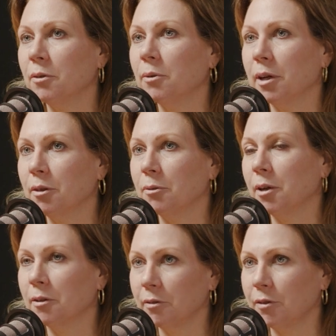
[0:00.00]
away
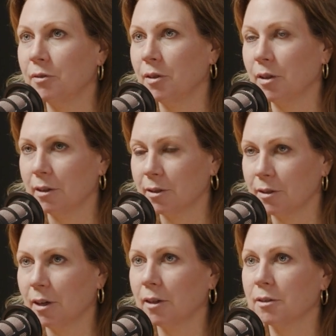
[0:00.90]

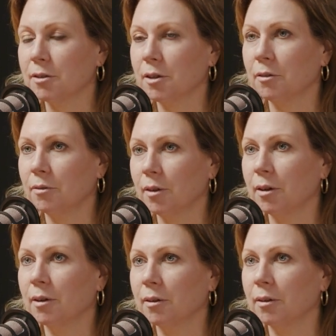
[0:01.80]
$350,000 of
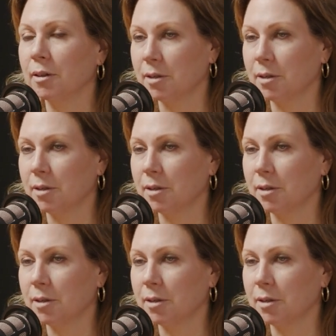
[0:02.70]
their credit